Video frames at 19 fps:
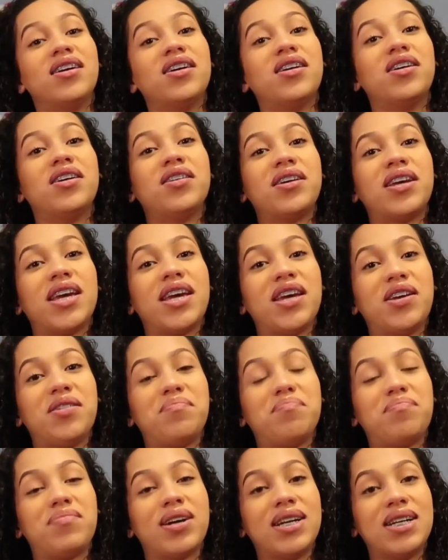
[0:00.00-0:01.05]
Okay,
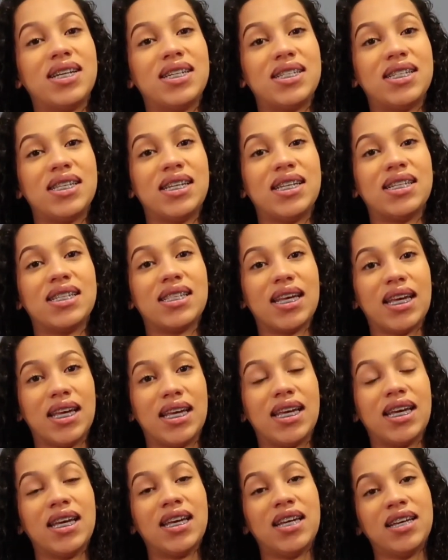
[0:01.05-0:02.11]
pregnancy is
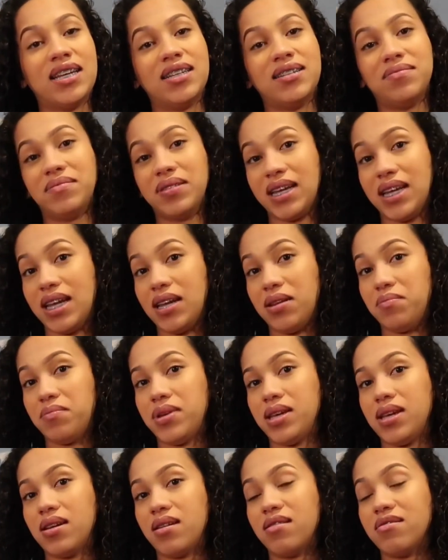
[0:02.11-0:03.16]
like hitting
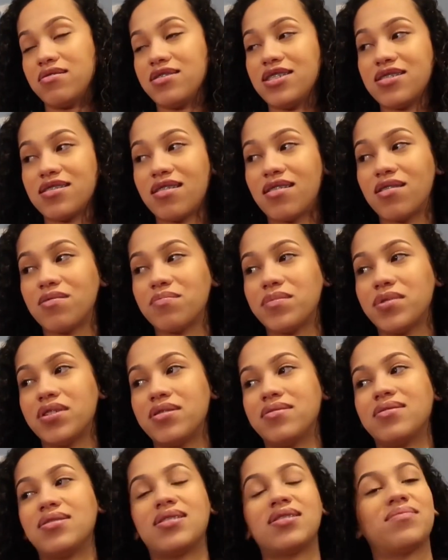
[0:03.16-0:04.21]
me, all these
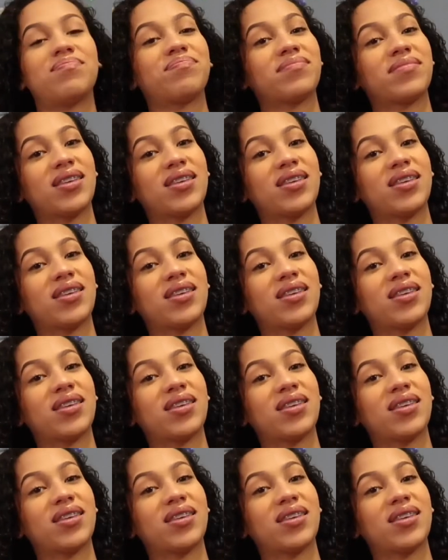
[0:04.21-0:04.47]
hormones.